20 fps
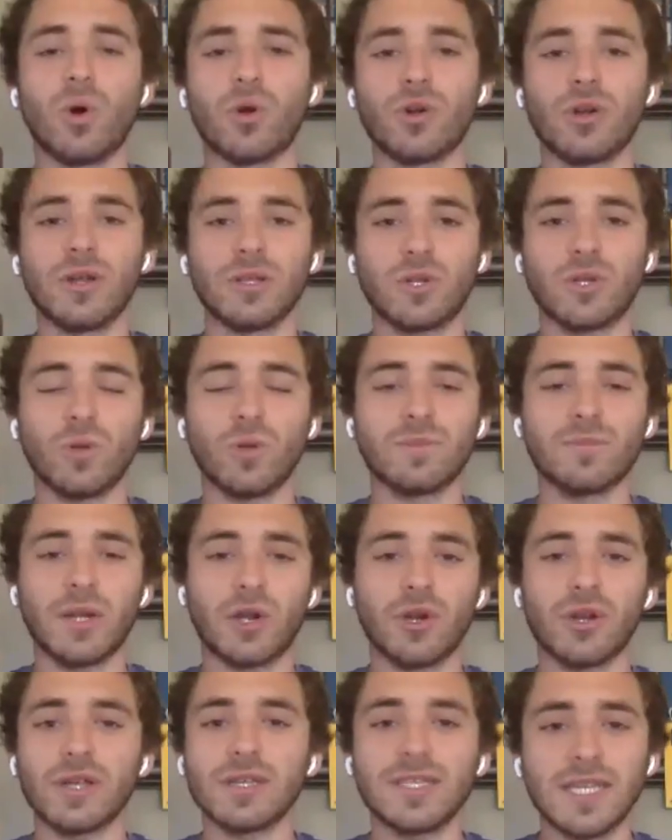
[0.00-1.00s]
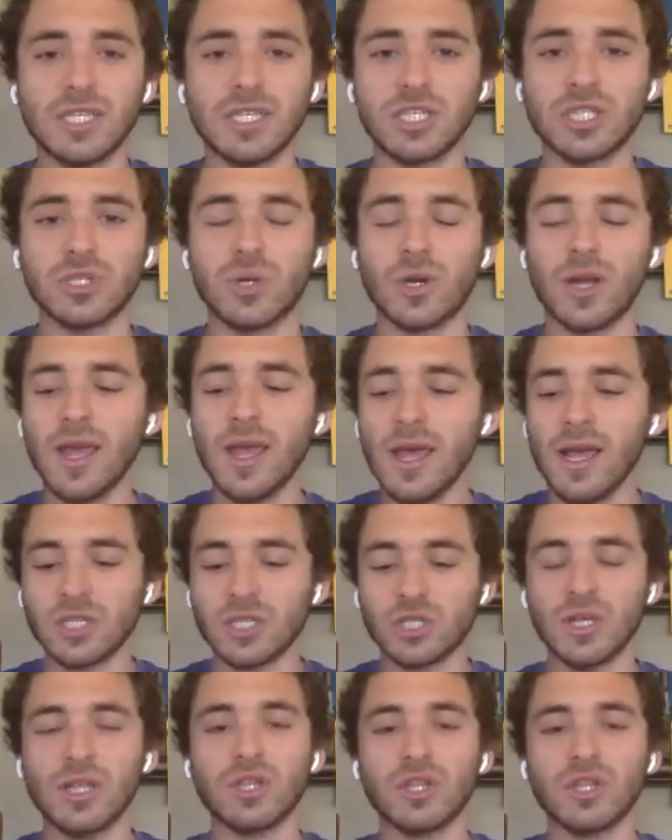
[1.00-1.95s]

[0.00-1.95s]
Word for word: or Golden Bear orientation or so.